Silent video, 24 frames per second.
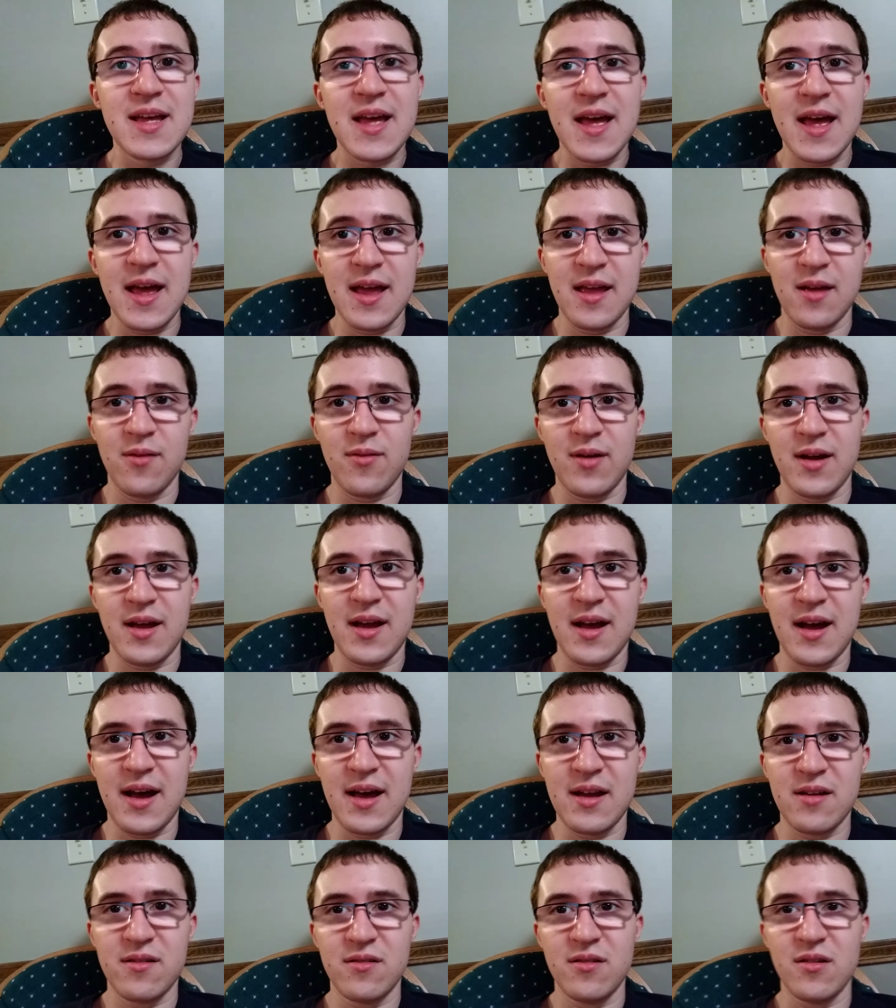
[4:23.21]
Anyway,
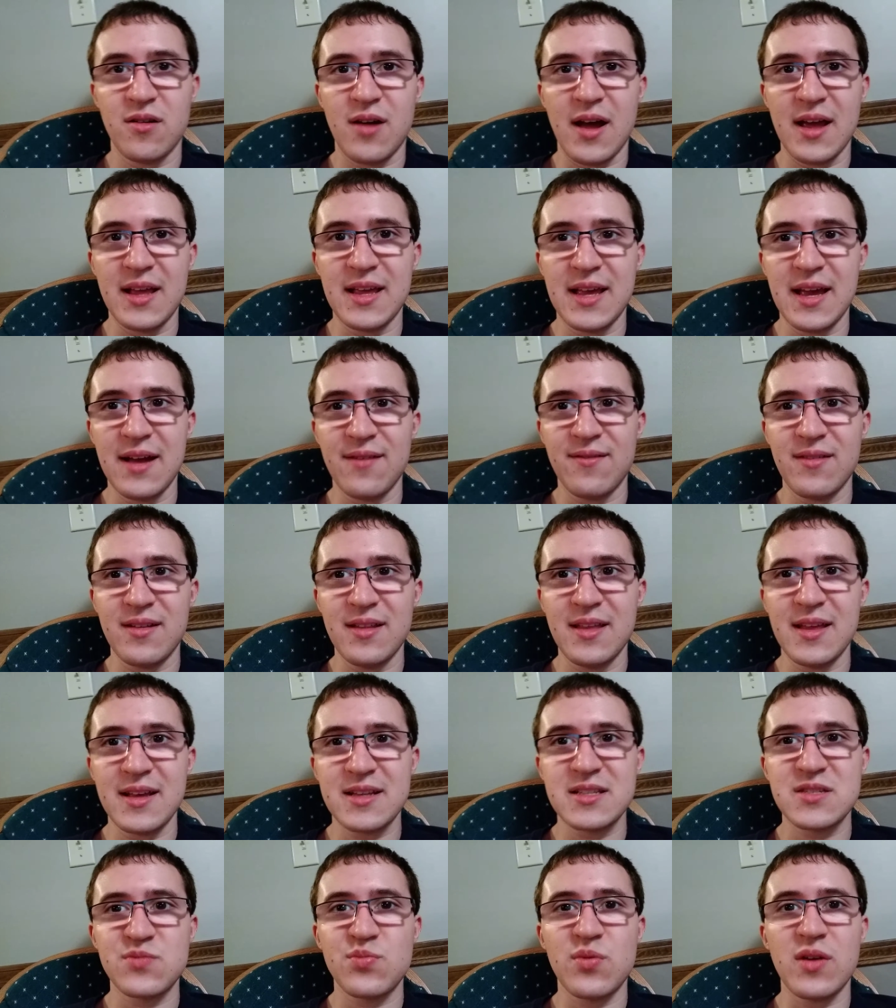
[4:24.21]
I don't know, I can't really
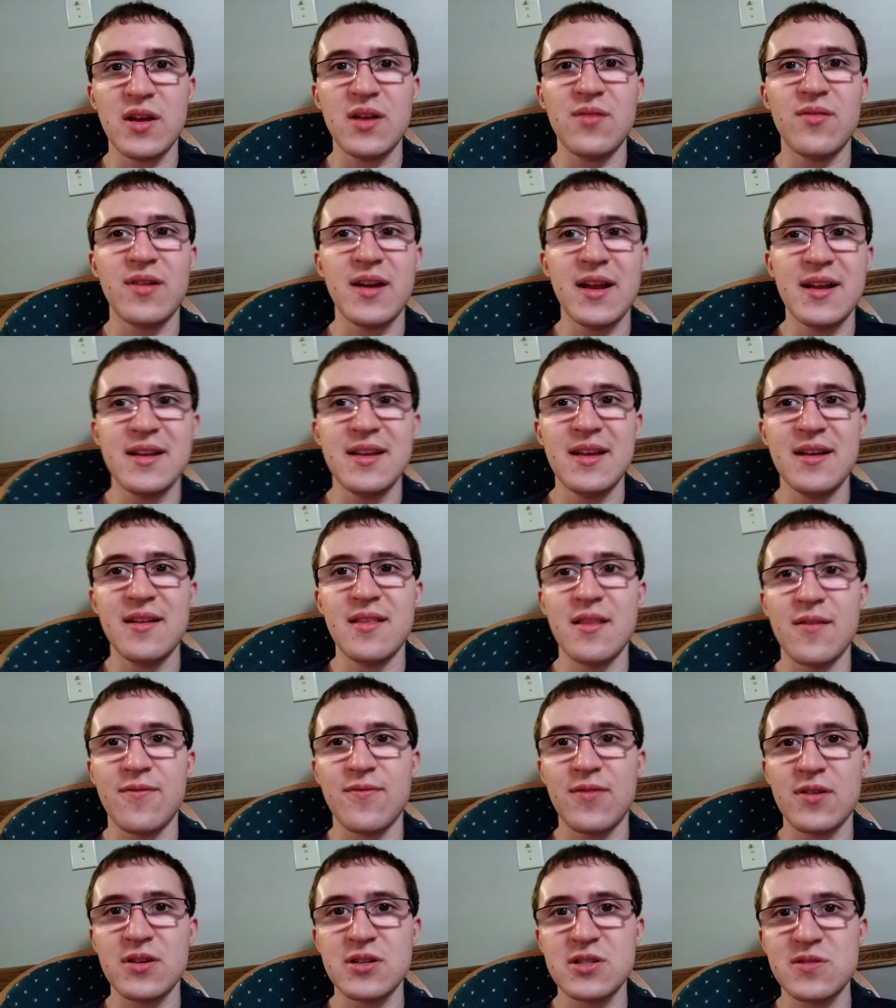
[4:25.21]
explain what I did in the
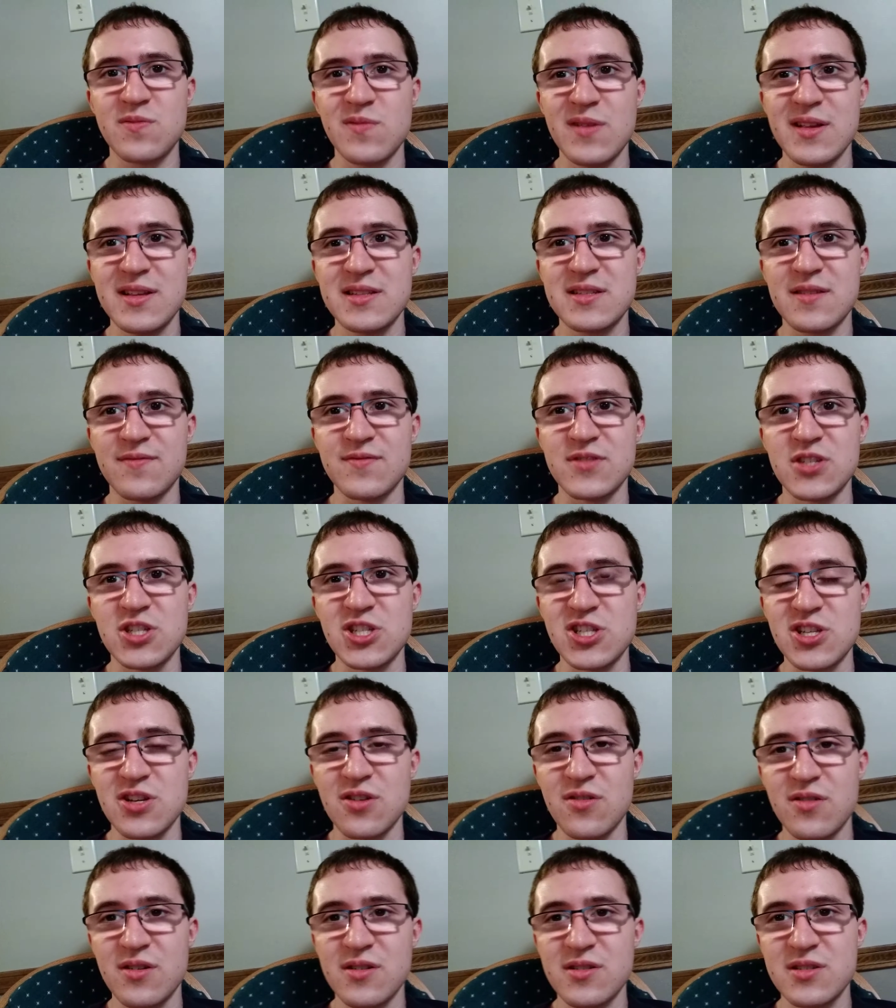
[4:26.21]
first weeks of
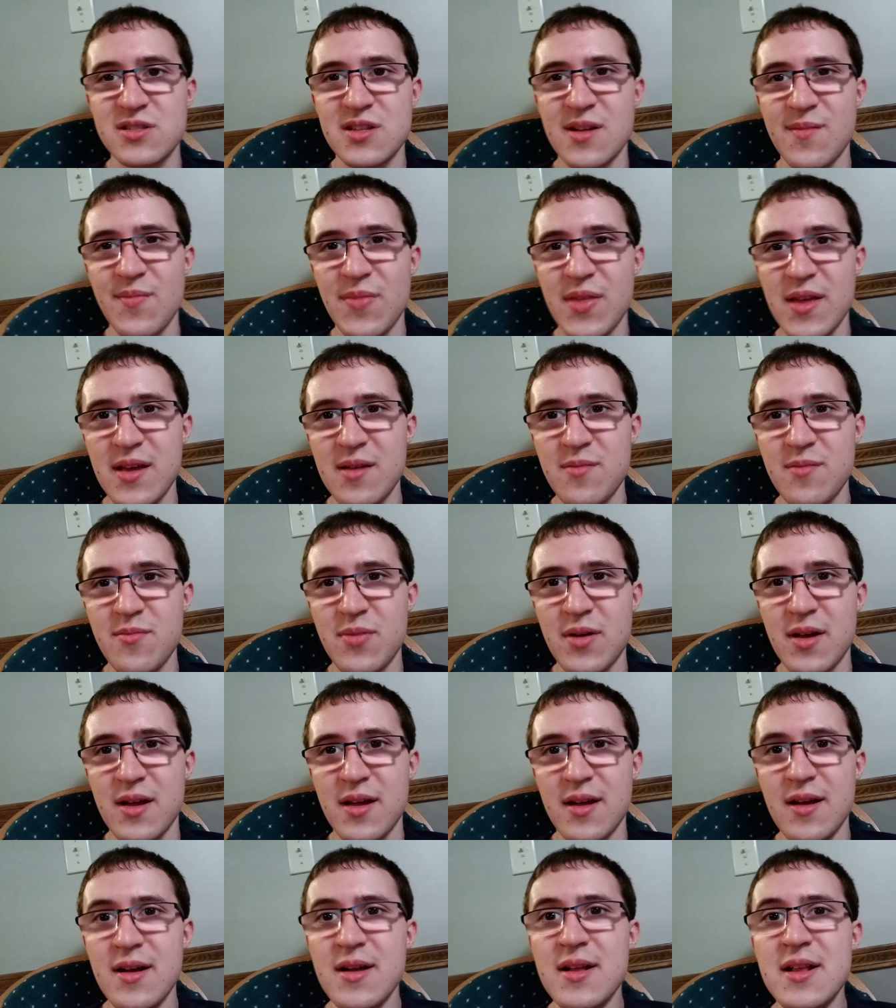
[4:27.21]
June or something,
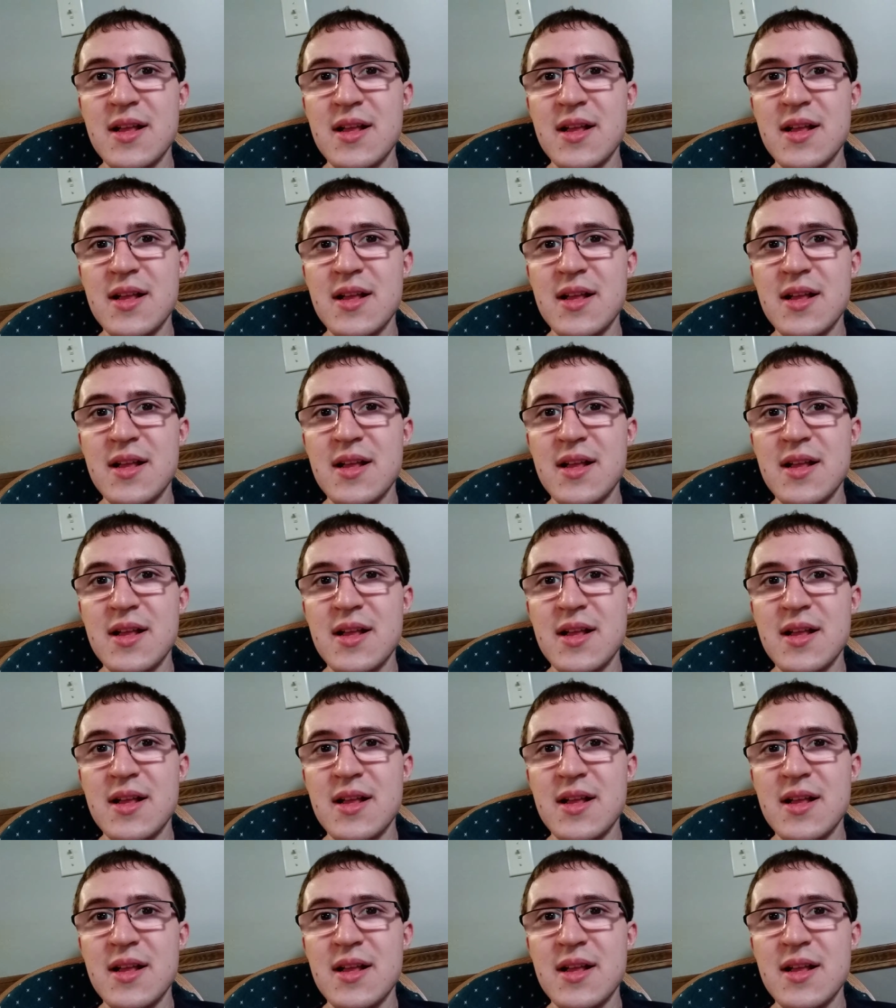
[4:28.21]
but